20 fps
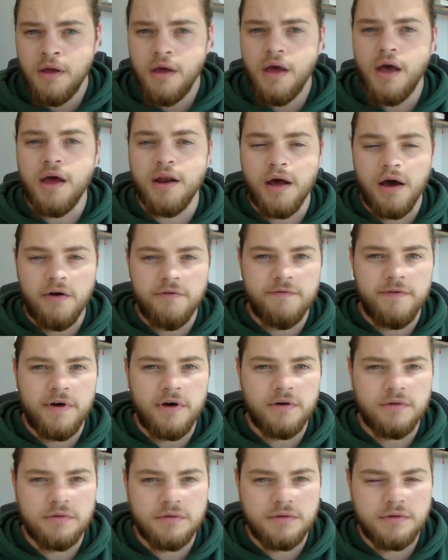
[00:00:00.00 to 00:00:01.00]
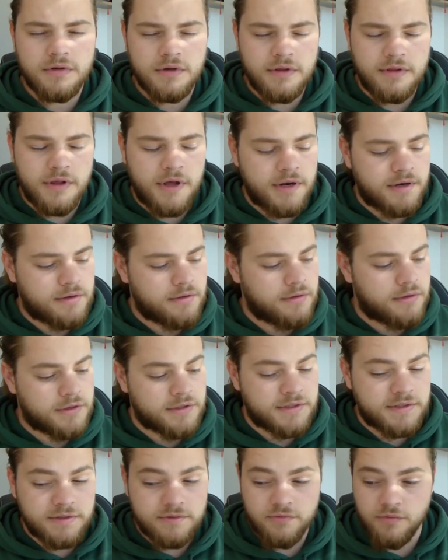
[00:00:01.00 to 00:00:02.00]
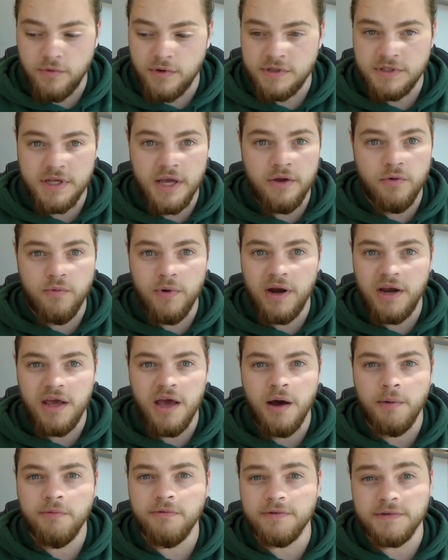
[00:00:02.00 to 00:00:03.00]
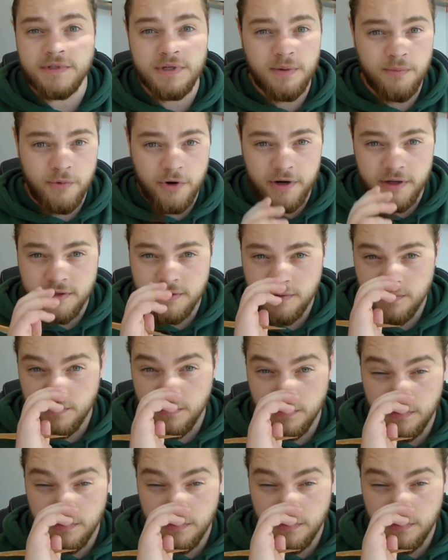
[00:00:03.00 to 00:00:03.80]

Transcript: And I found that this was a really helpful subreddit.